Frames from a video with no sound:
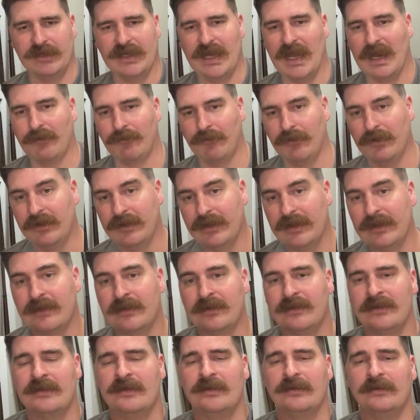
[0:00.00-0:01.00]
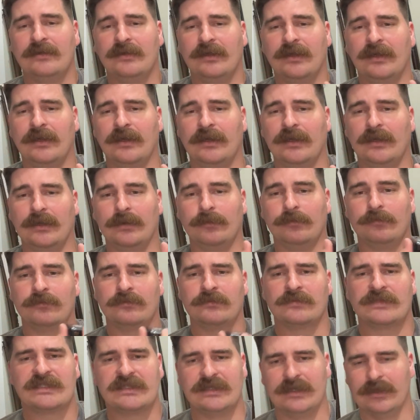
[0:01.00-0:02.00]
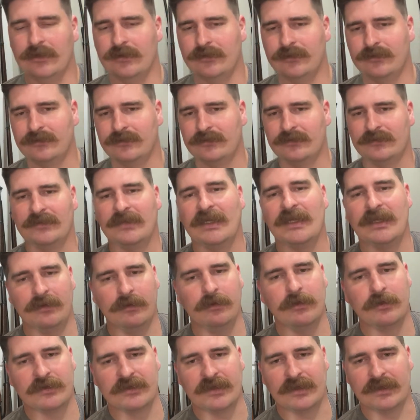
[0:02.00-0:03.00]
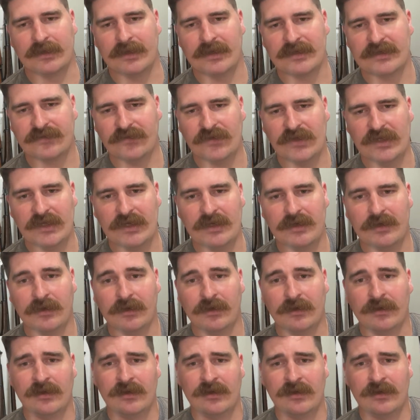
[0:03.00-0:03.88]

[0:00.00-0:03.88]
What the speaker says: not really. Still, it looks like SVD.